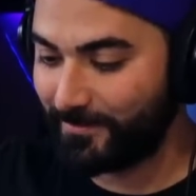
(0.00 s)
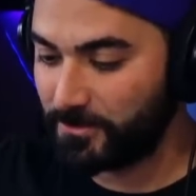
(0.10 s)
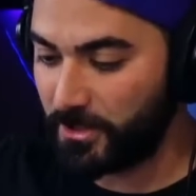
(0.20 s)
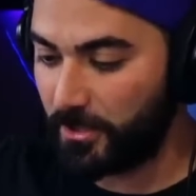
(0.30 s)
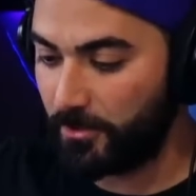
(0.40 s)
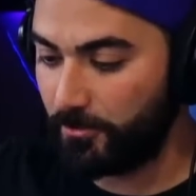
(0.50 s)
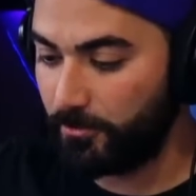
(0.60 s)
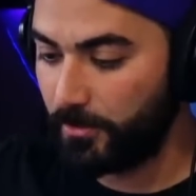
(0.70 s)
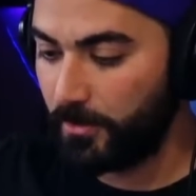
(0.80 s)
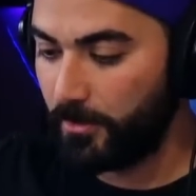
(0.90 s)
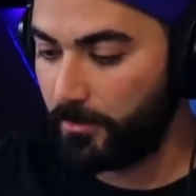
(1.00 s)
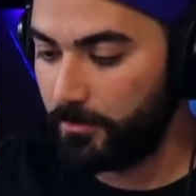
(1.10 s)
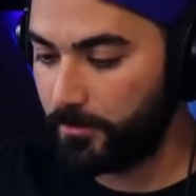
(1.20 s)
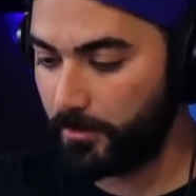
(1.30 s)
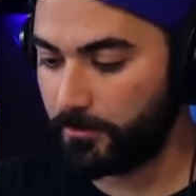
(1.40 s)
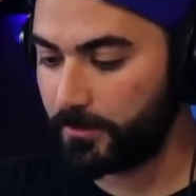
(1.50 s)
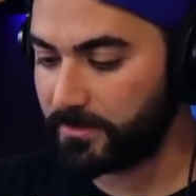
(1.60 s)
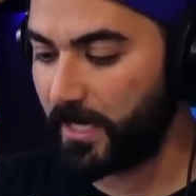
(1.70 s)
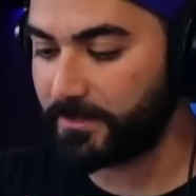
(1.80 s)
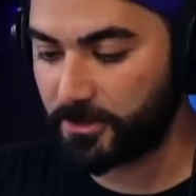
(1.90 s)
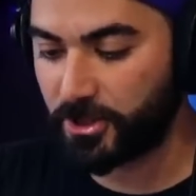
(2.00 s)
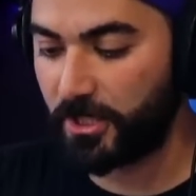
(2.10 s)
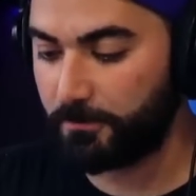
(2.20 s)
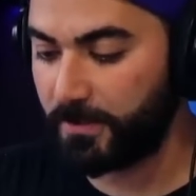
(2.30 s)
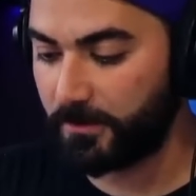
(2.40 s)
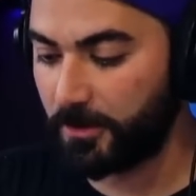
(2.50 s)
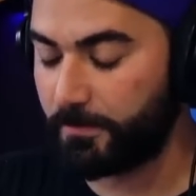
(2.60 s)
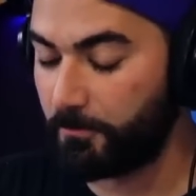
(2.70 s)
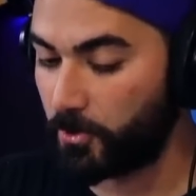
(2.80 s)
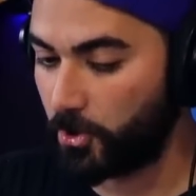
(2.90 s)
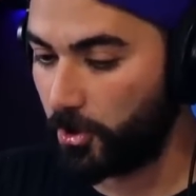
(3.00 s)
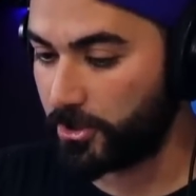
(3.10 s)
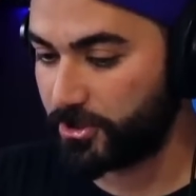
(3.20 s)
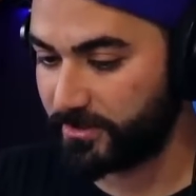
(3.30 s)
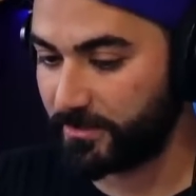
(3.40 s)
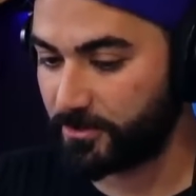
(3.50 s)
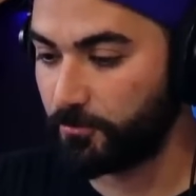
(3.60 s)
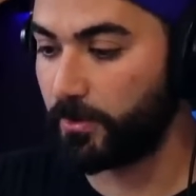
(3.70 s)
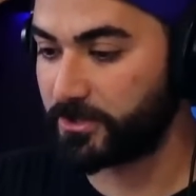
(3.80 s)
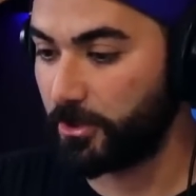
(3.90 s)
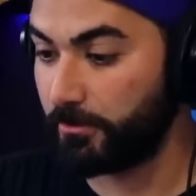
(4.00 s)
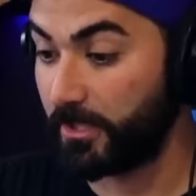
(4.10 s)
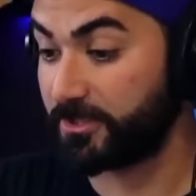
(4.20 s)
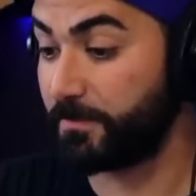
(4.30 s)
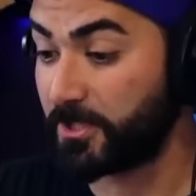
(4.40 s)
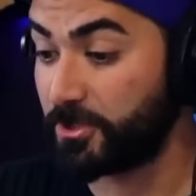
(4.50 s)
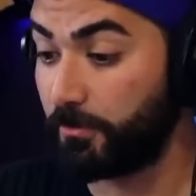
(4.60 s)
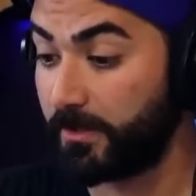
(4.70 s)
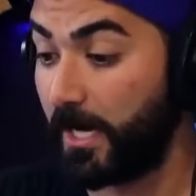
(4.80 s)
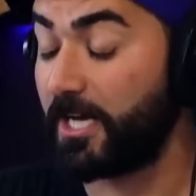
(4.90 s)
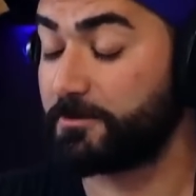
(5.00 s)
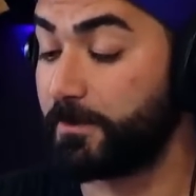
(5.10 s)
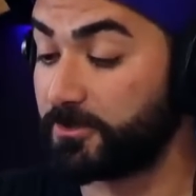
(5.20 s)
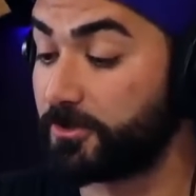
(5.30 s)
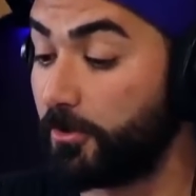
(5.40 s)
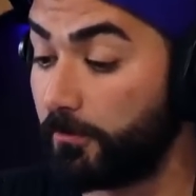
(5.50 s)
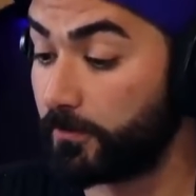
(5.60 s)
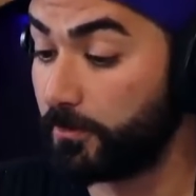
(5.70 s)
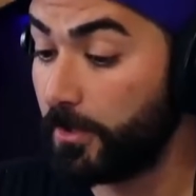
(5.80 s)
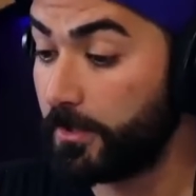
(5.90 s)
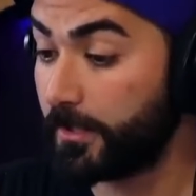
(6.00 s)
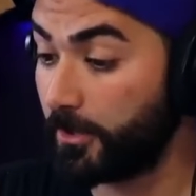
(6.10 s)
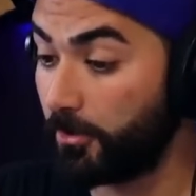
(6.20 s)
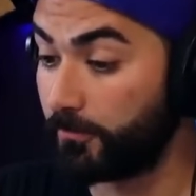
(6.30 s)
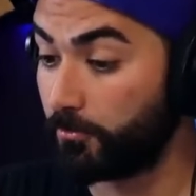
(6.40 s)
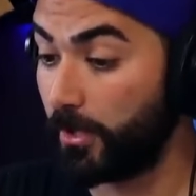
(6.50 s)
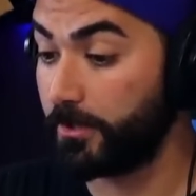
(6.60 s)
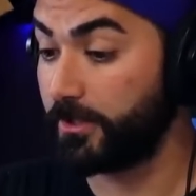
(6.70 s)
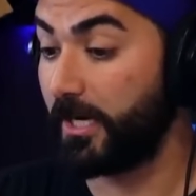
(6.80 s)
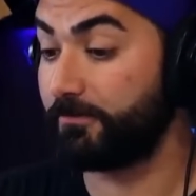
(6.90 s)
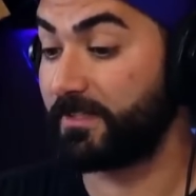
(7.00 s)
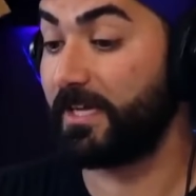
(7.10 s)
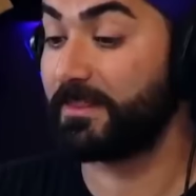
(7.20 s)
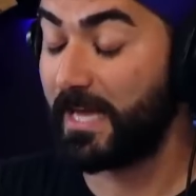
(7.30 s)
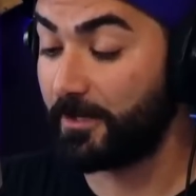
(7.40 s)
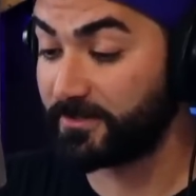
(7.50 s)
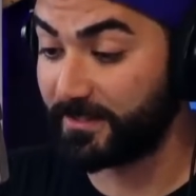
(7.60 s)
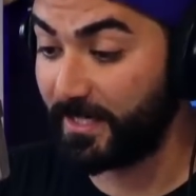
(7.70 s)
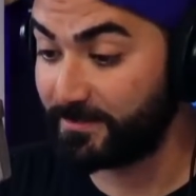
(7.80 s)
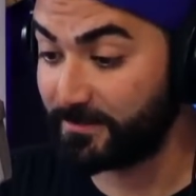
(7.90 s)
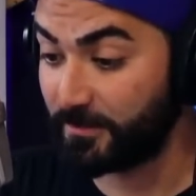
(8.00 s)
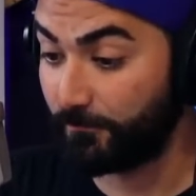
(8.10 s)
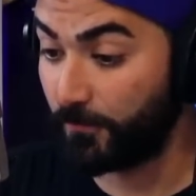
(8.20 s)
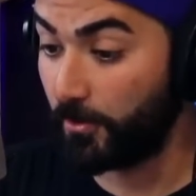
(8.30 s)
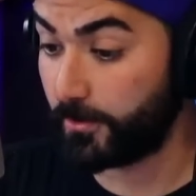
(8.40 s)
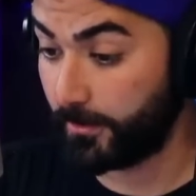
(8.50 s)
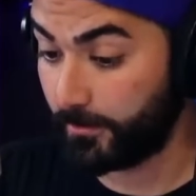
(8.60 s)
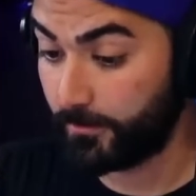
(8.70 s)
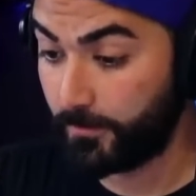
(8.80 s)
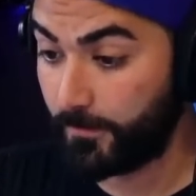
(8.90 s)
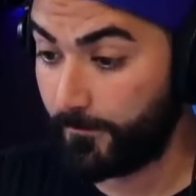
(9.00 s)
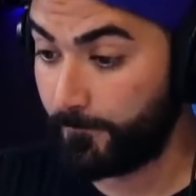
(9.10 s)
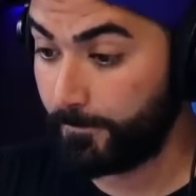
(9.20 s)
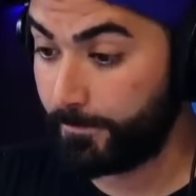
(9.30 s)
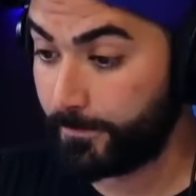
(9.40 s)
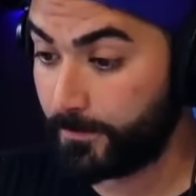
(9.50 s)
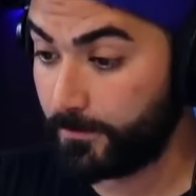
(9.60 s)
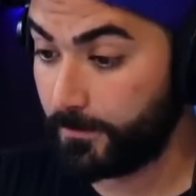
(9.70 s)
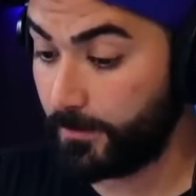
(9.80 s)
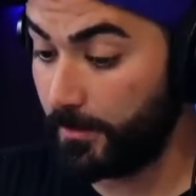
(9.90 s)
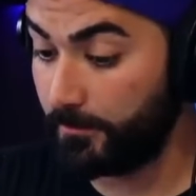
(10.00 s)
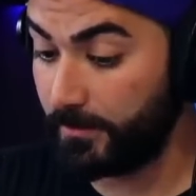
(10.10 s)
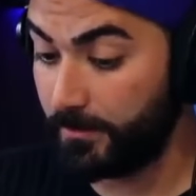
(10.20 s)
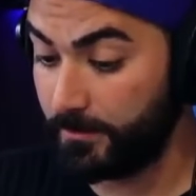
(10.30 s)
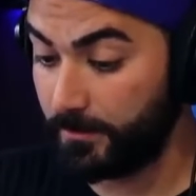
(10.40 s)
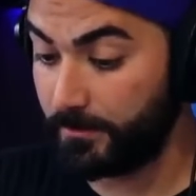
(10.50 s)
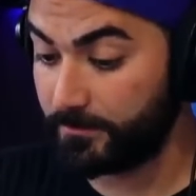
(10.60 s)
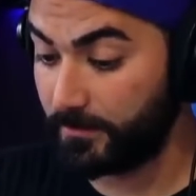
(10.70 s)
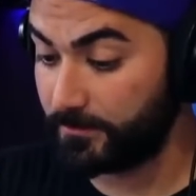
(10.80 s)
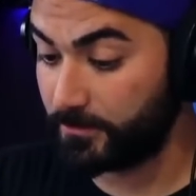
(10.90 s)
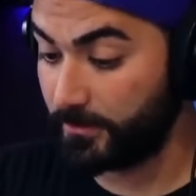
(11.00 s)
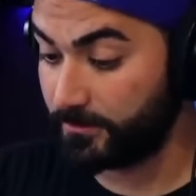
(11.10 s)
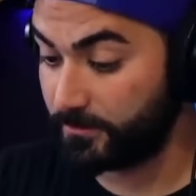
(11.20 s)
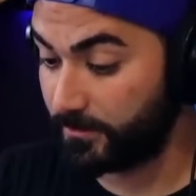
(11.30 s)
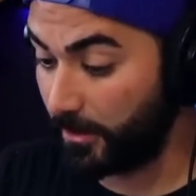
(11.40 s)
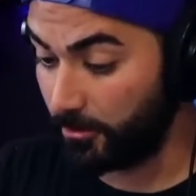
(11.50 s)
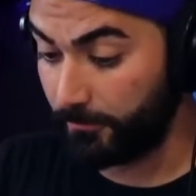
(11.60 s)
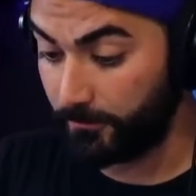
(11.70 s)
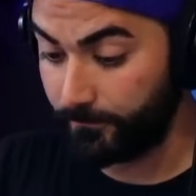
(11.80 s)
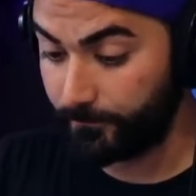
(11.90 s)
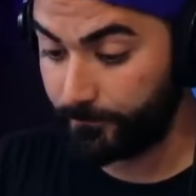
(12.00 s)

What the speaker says: So these guys are trying to be a little bit more cautious as to what's going on, especially when the hospitals are getting overrun and you have 10,000 cases in Florida. You know, it's terrible.